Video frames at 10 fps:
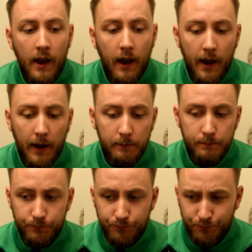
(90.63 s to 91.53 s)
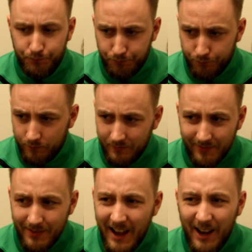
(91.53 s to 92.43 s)
And
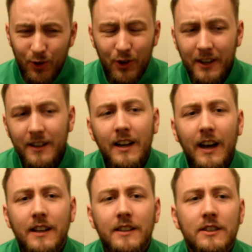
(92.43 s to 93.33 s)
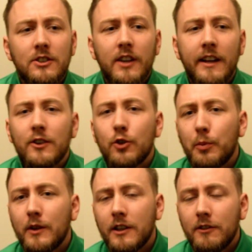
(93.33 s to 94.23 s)
other than that, Shane
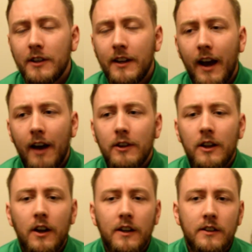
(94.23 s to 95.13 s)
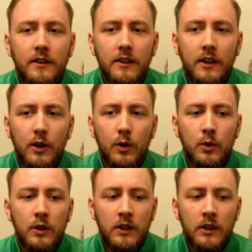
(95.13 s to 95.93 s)
Supple didn't really have a lot to